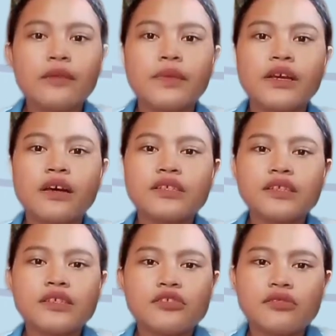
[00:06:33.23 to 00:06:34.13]
because
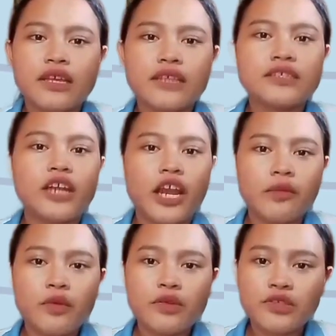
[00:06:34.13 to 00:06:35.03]
the students are
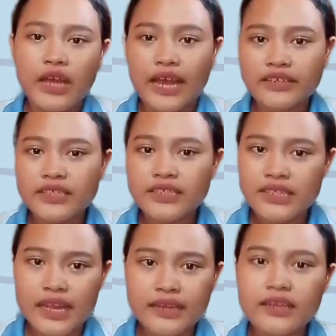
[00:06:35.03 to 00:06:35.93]
able to
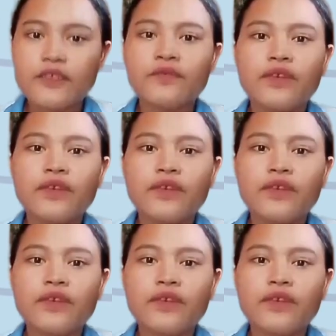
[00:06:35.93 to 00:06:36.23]
understand and